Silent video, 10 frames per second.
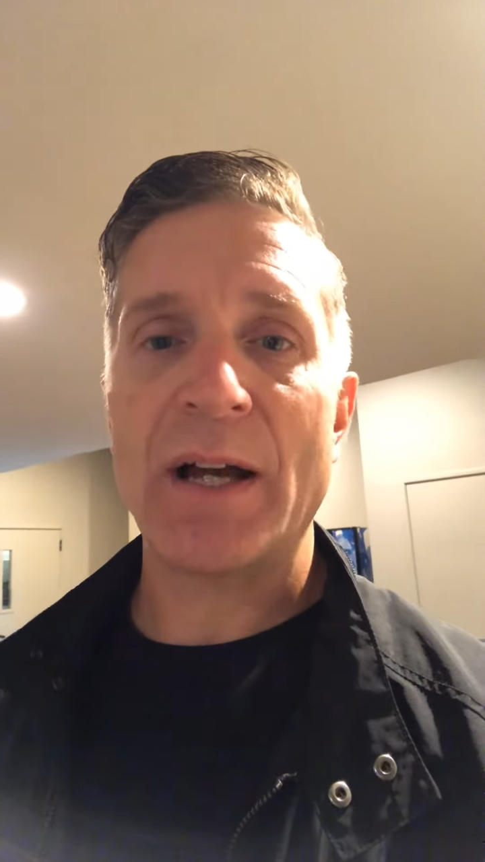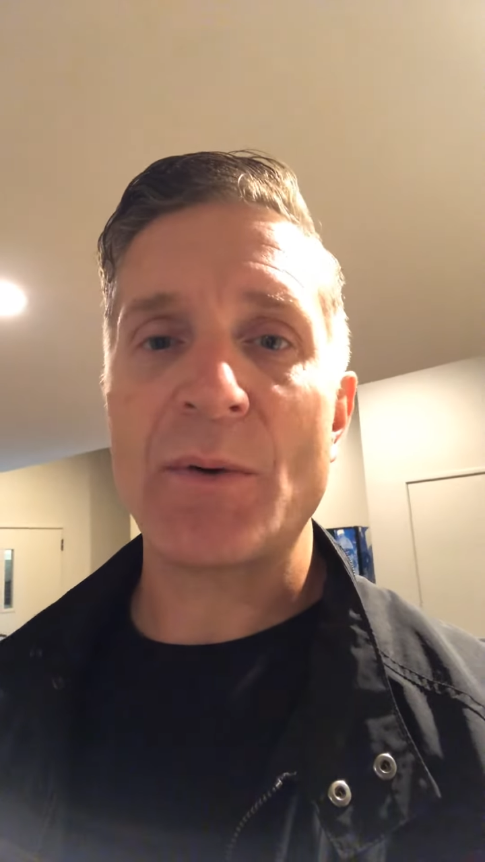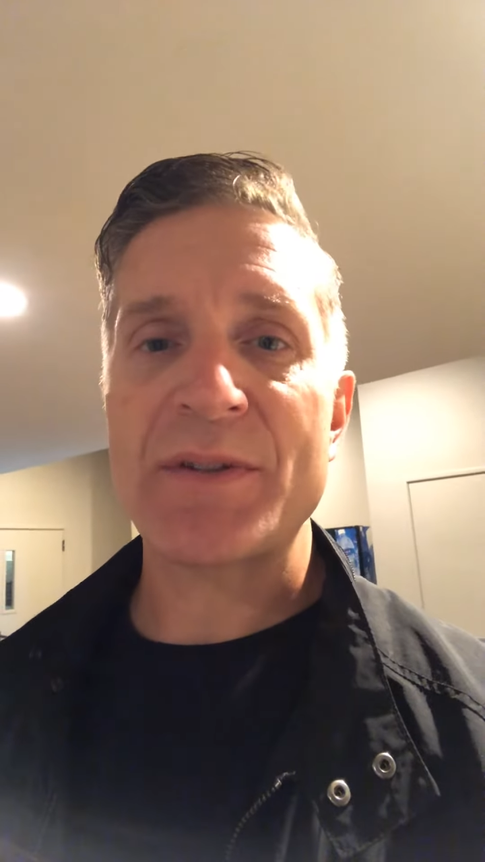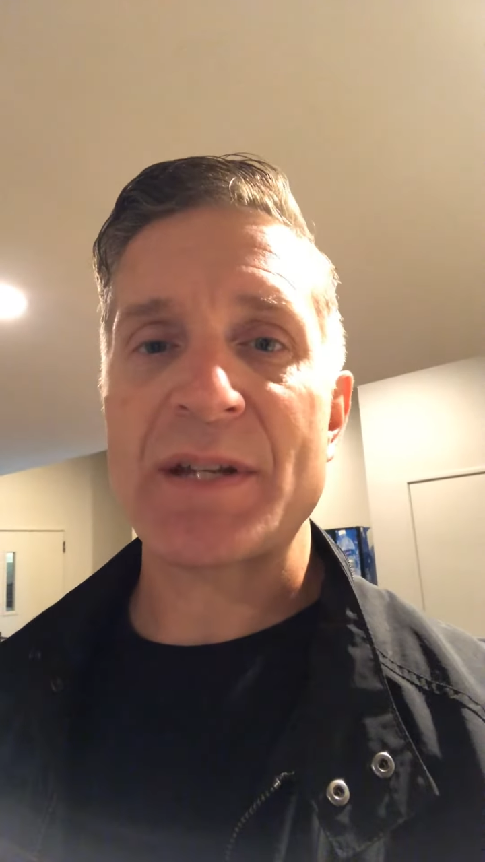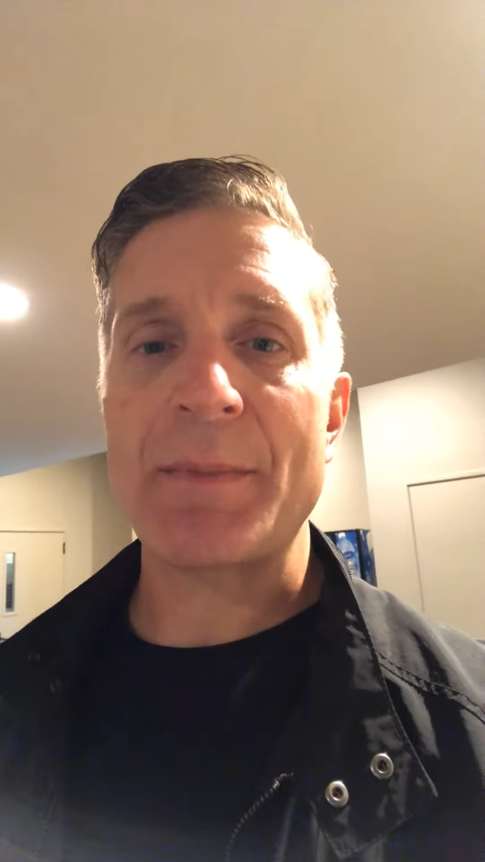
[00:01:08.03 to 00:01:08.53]

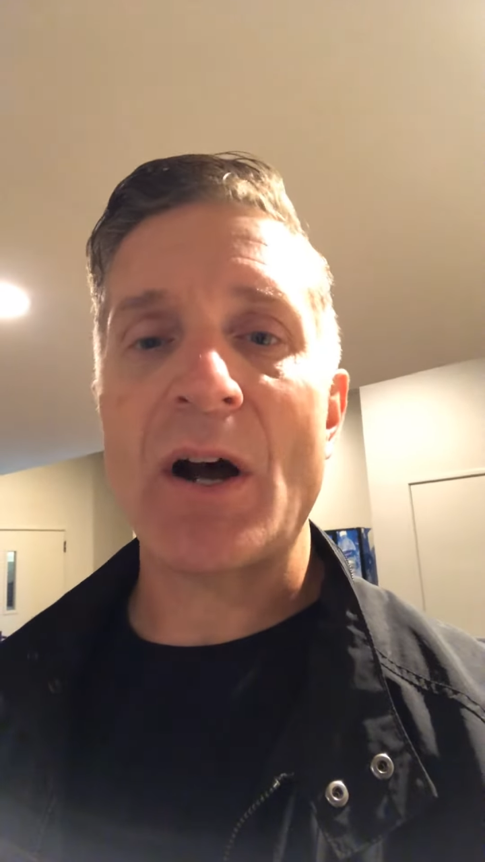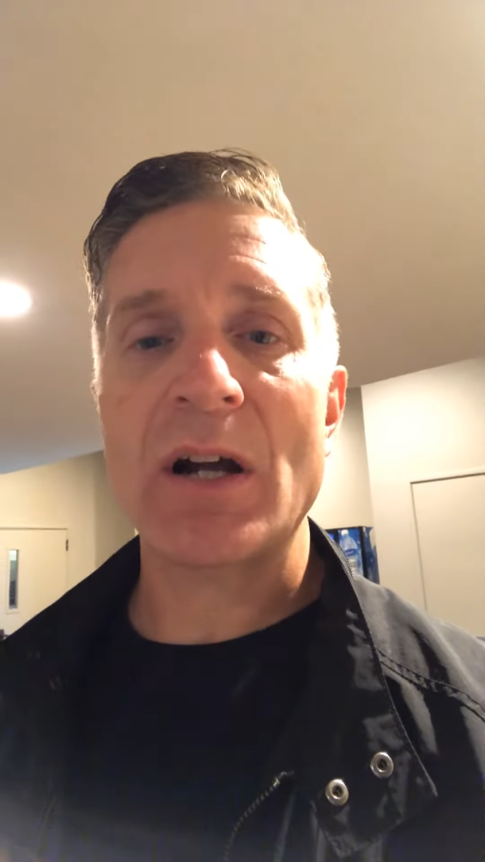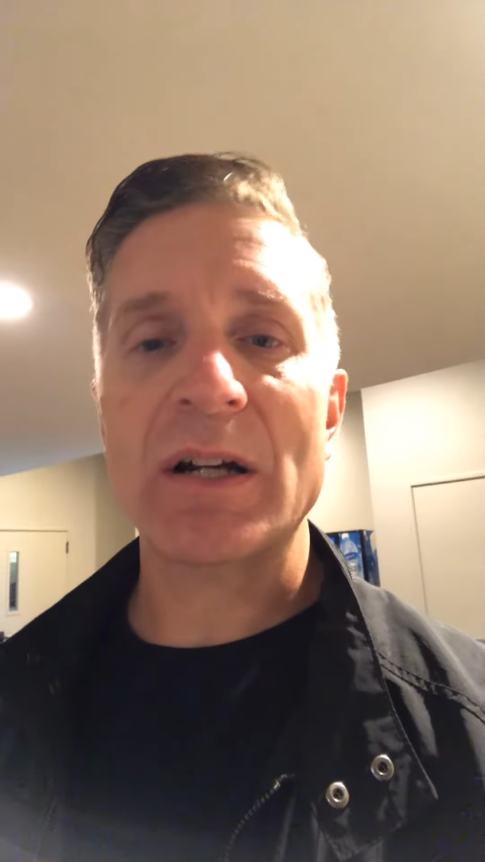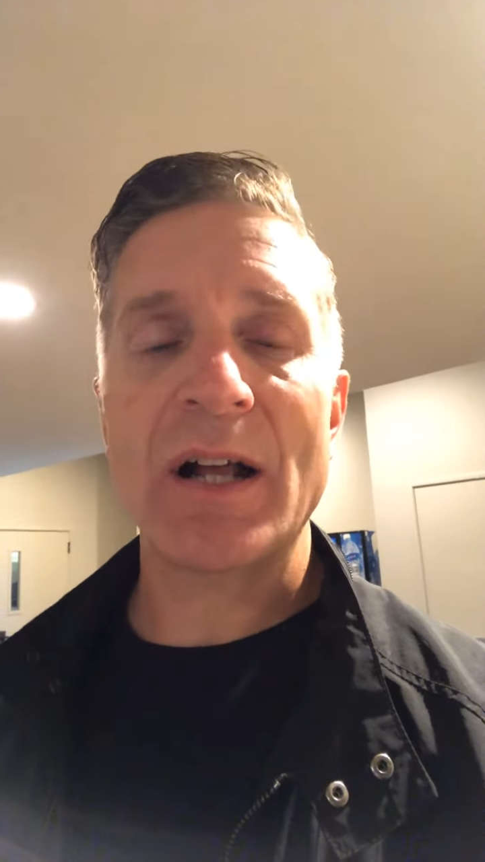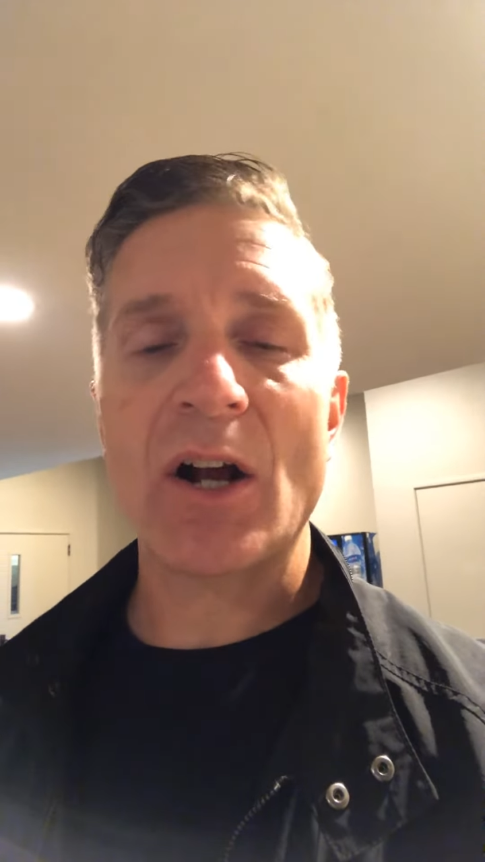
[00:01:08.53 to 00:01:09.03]
with some
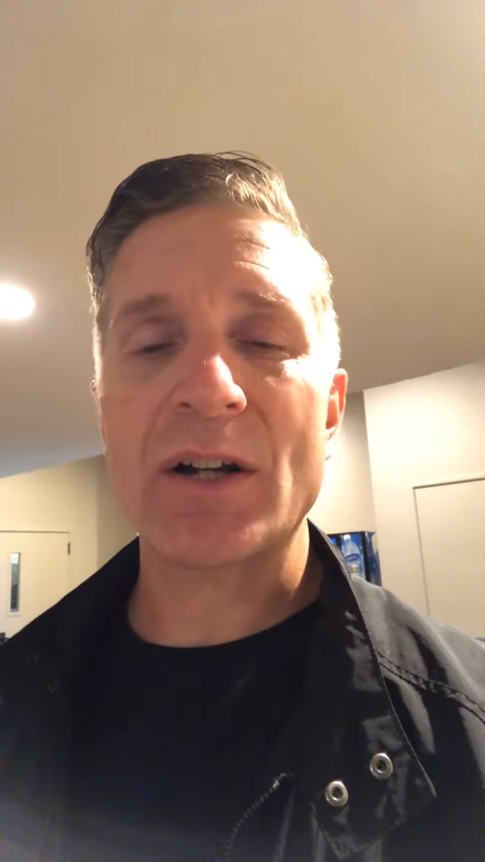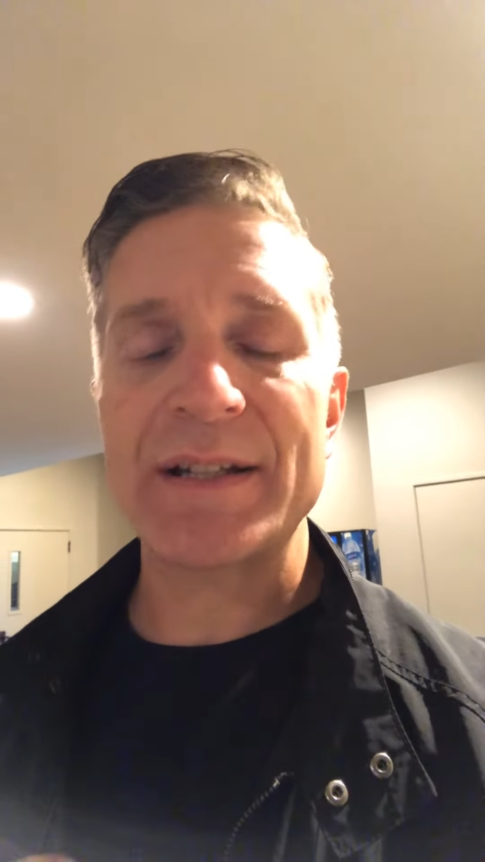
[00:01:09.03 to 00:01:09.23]
heart